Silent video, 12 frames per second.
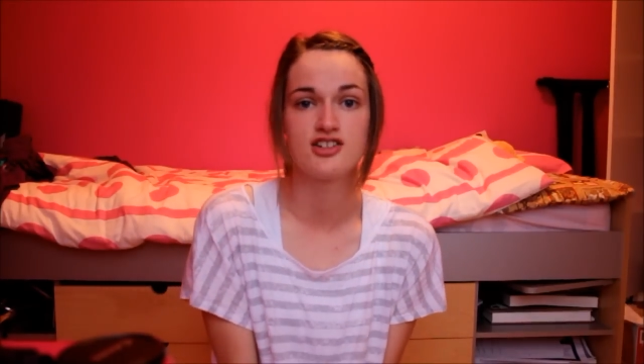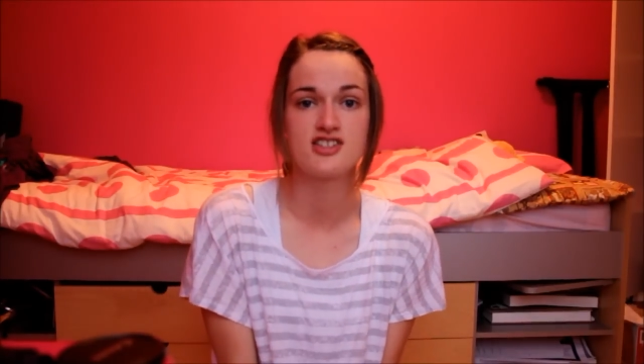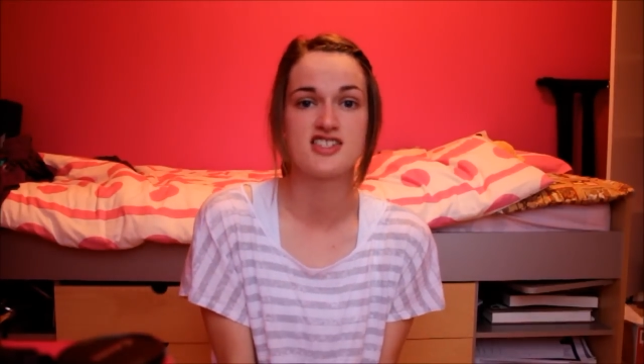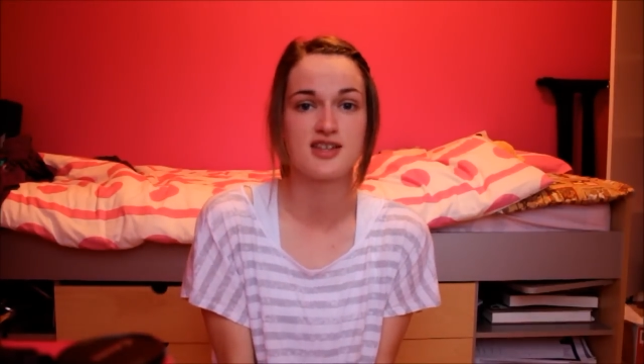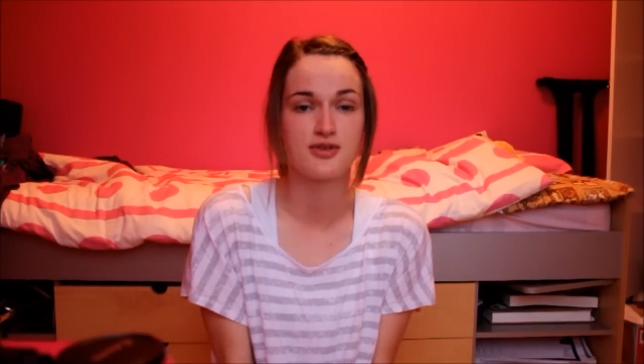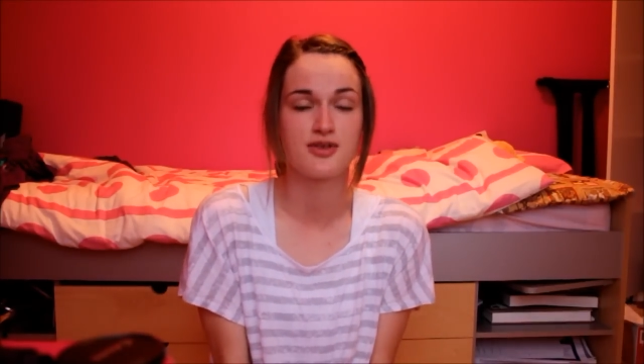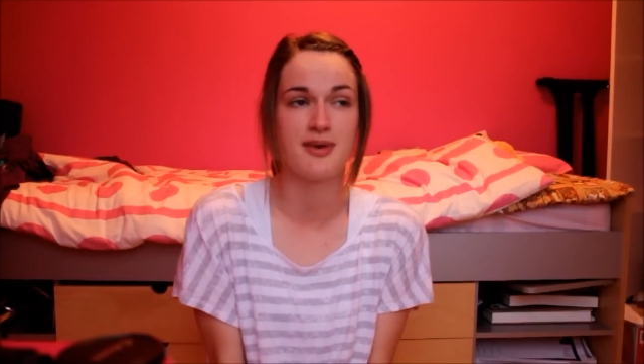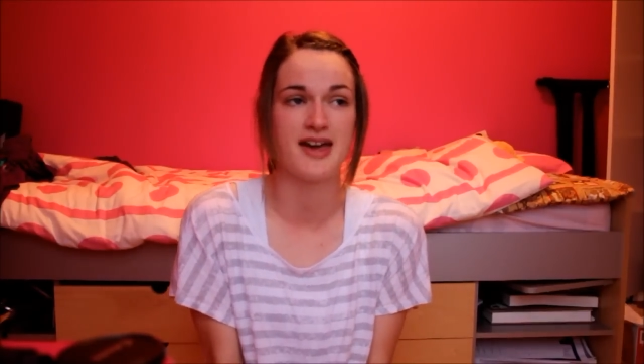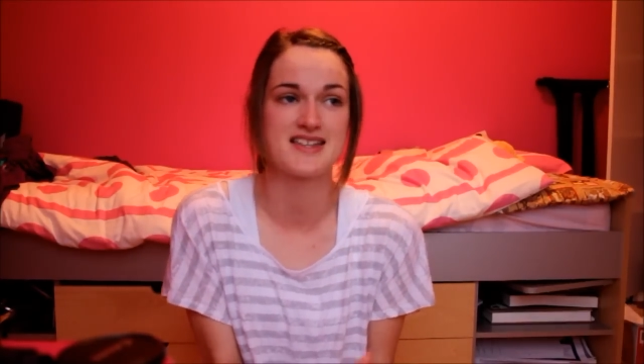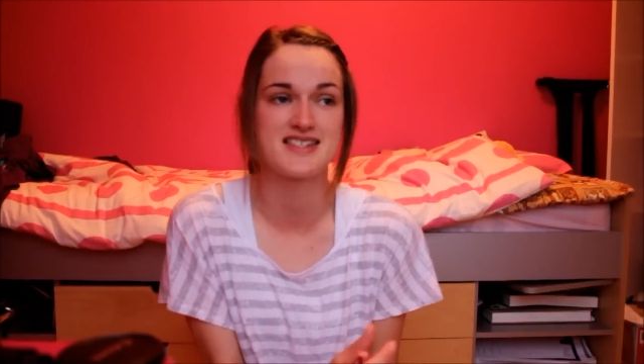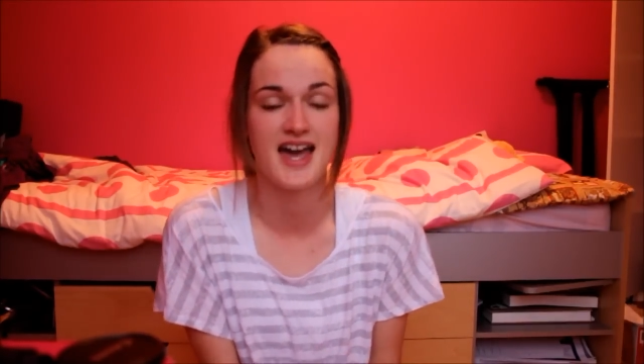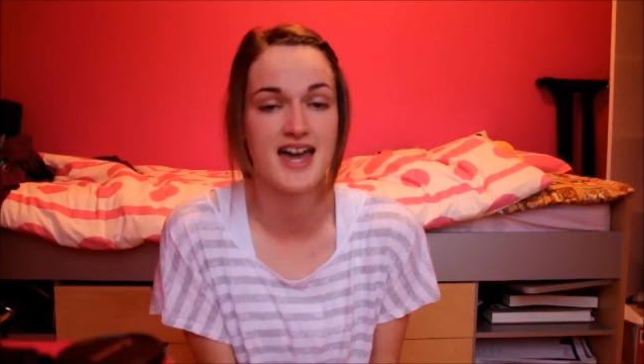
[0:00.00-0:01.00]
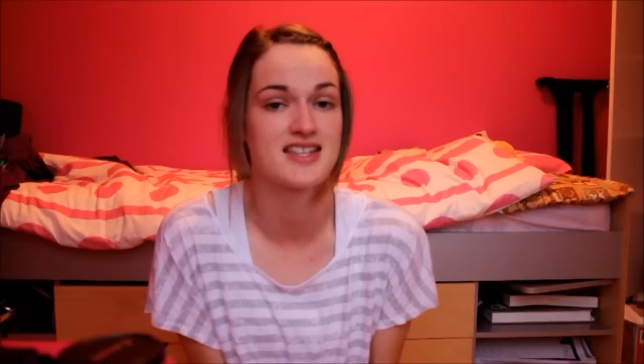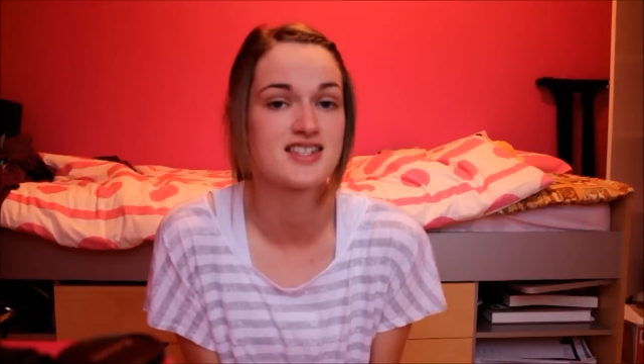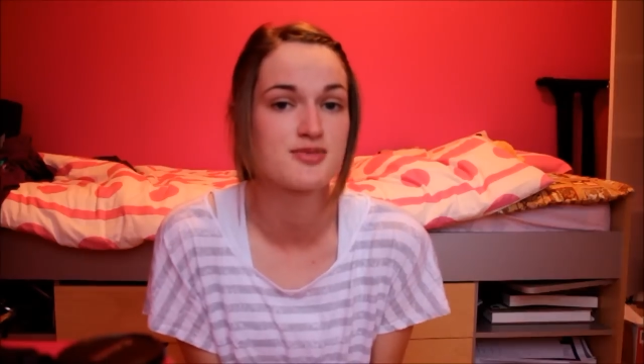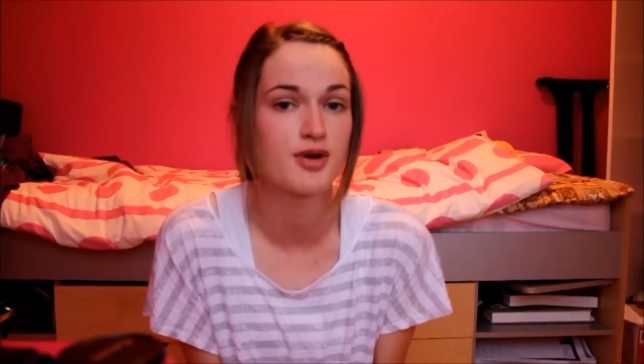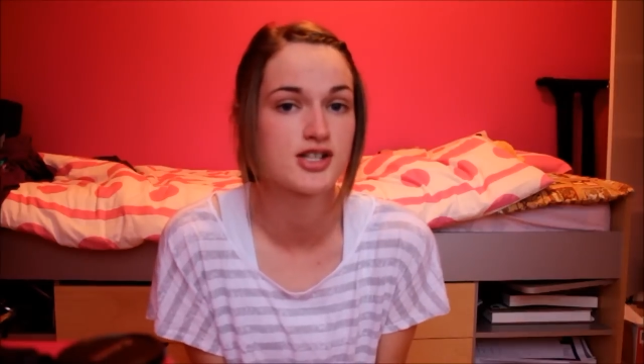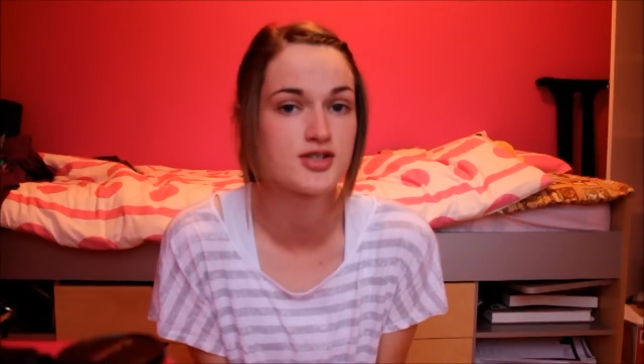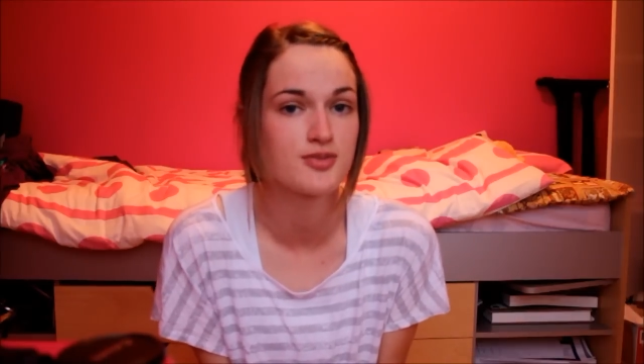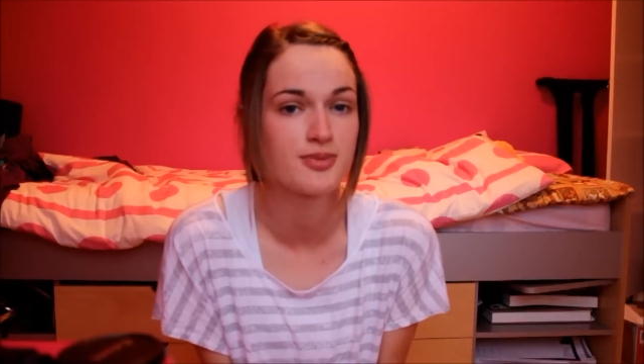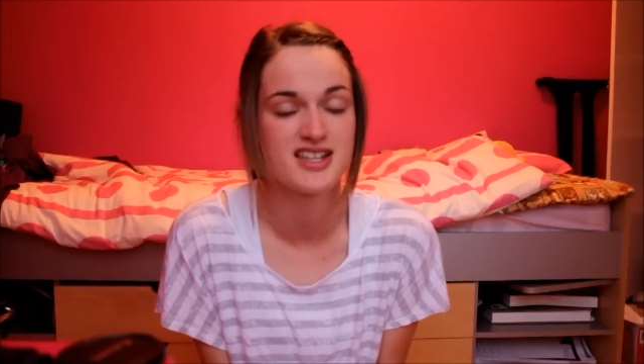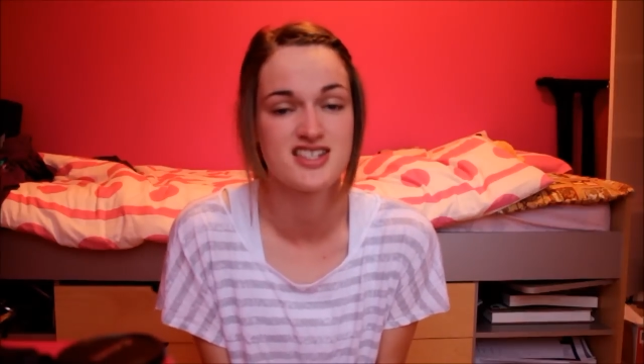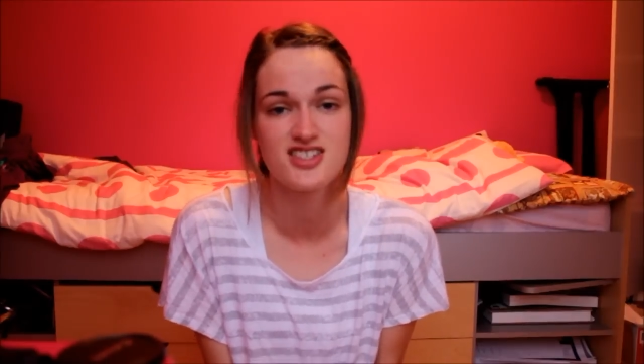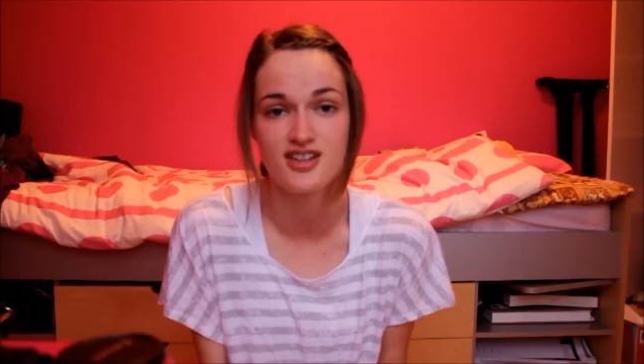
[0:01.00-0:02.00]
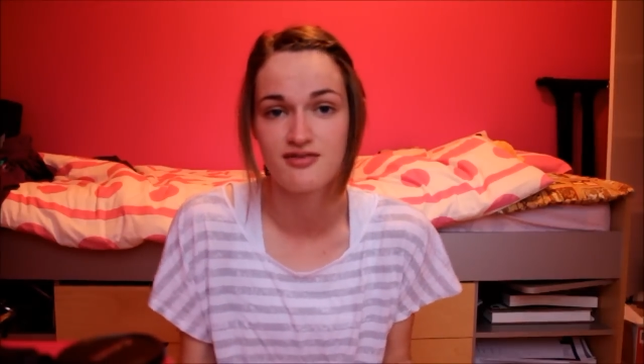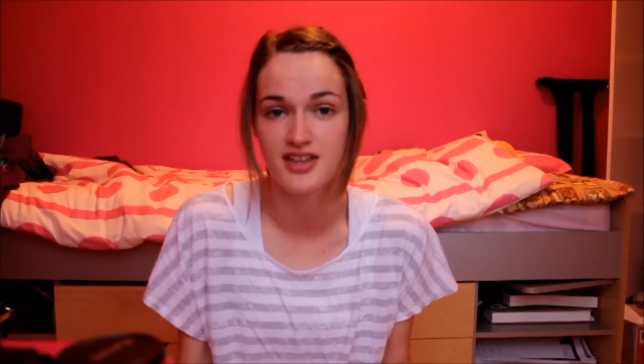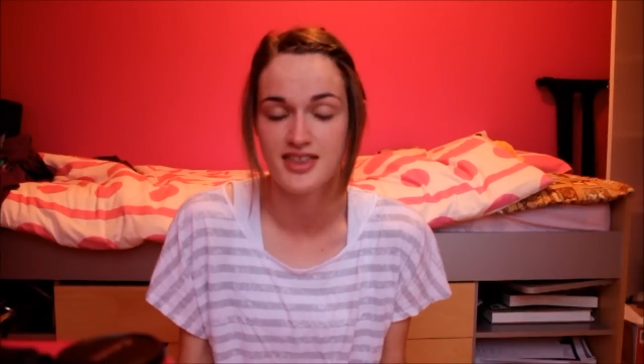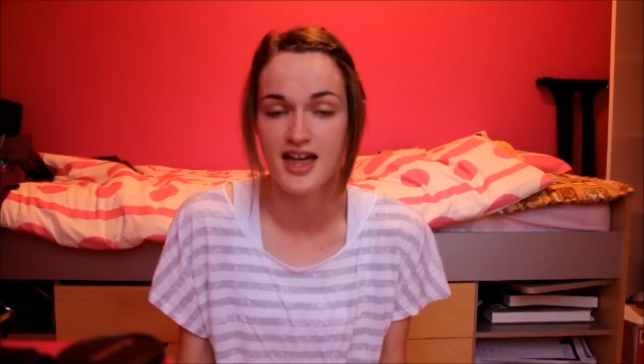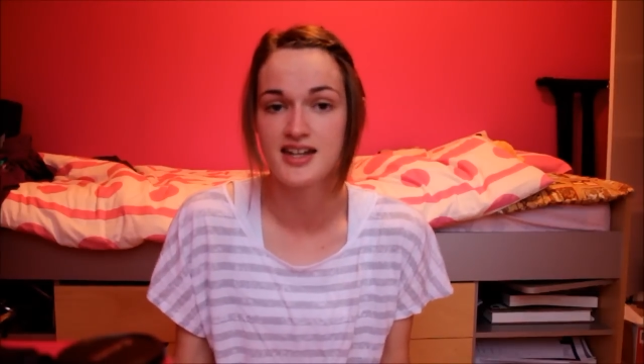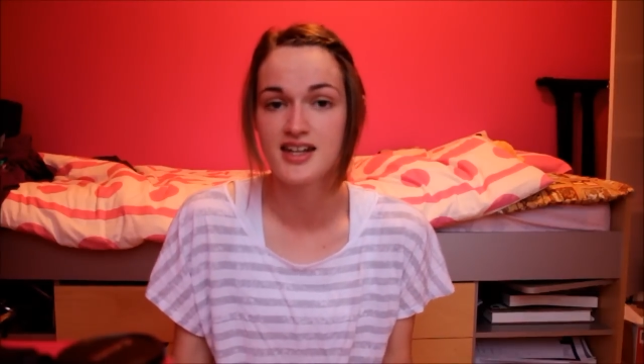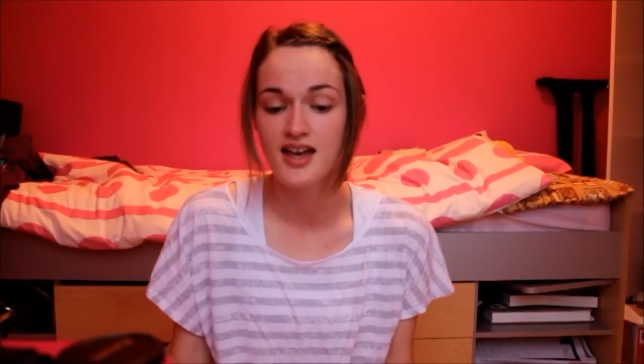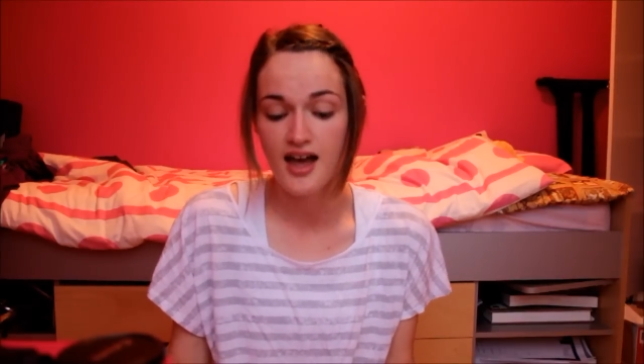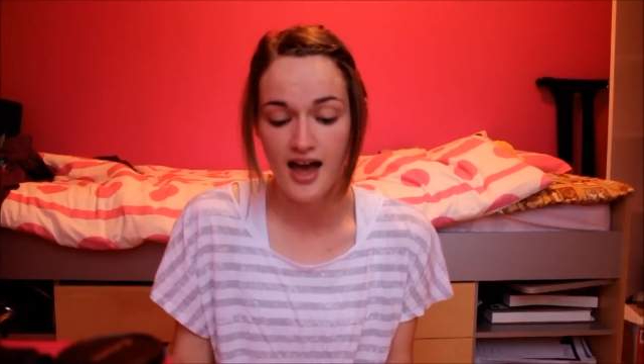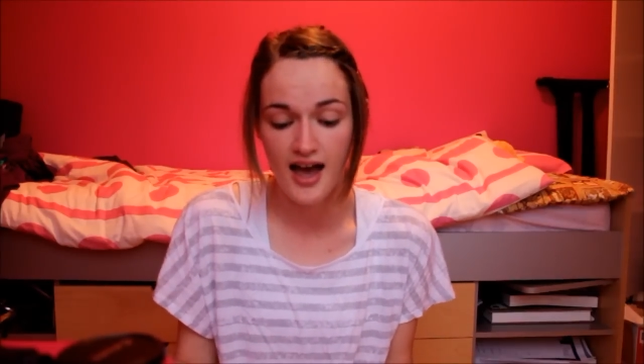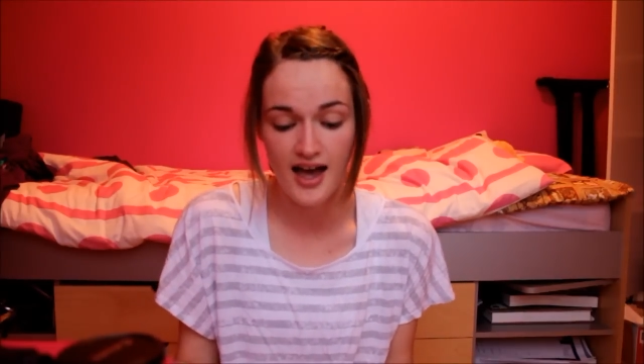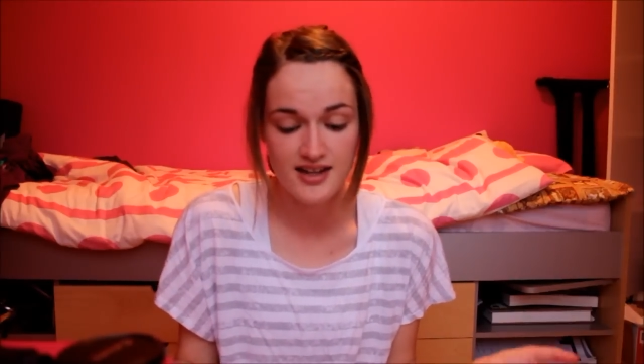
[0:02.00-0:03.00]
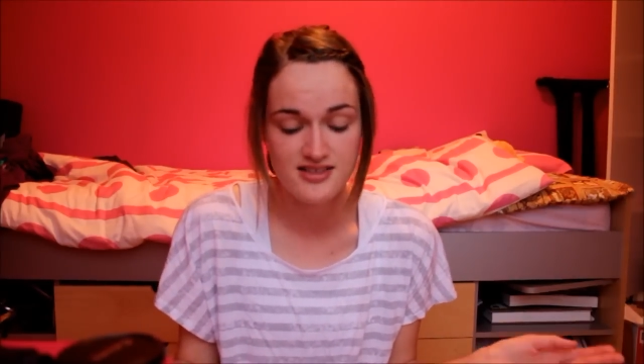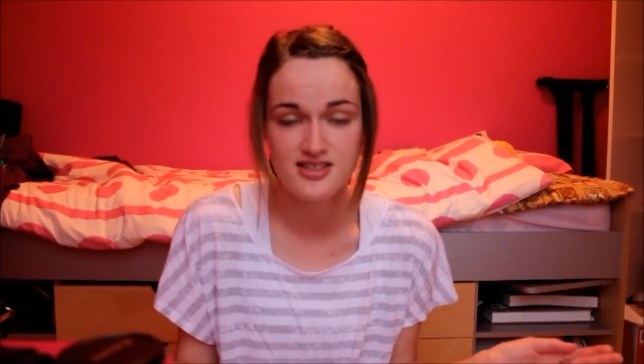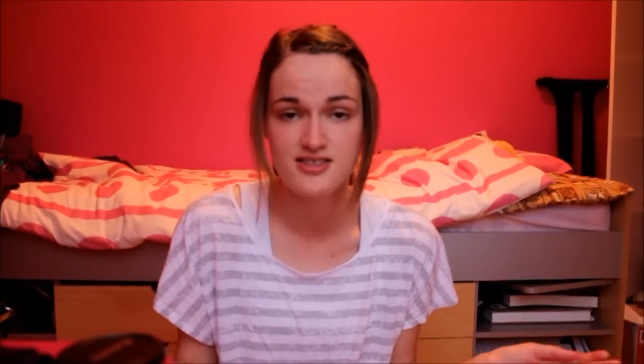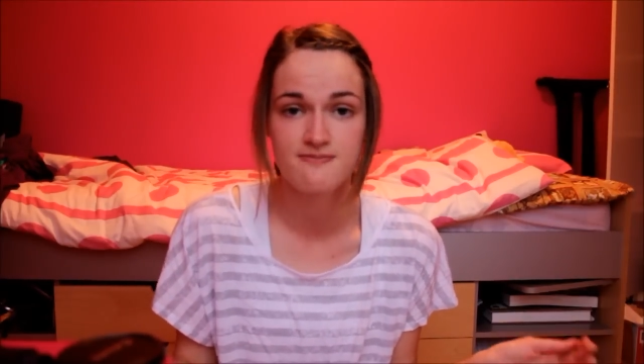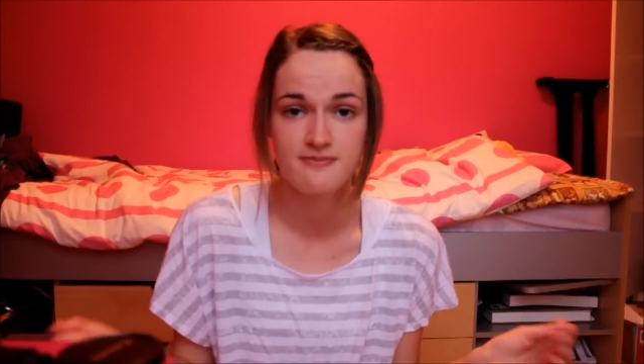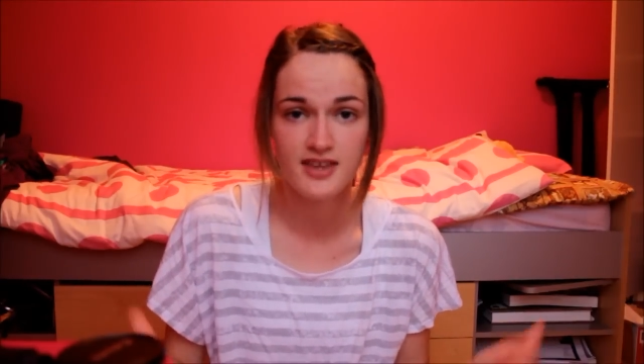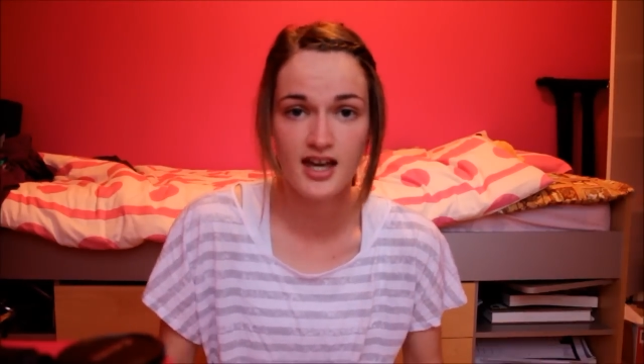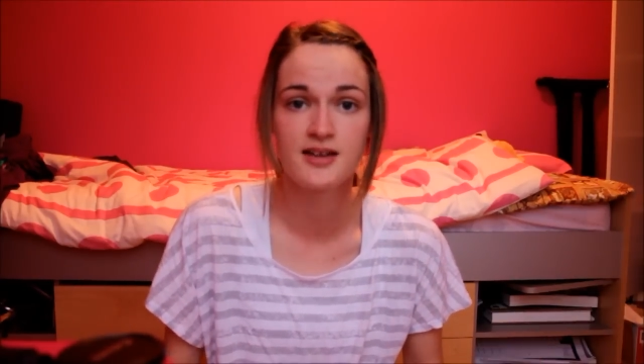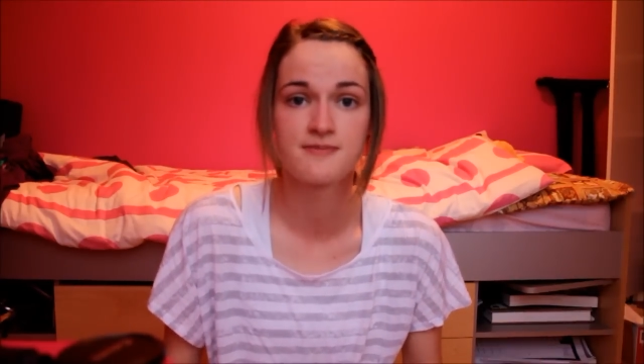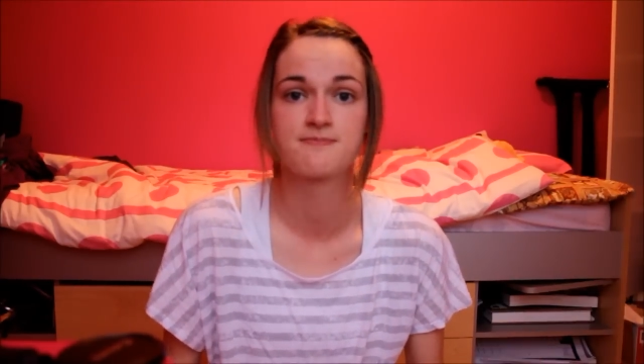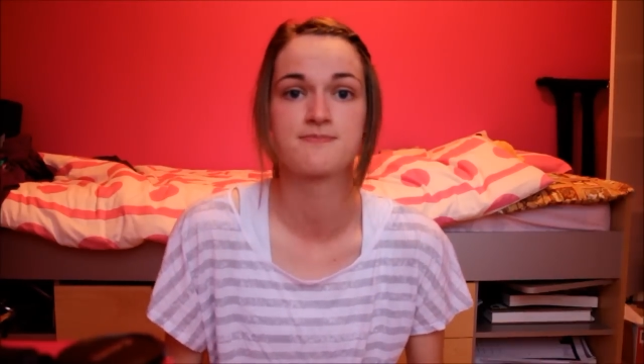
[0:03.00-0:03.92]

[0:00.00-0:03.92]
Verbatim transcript: and see where the best hiding spots would be and stuff like that. And yeah,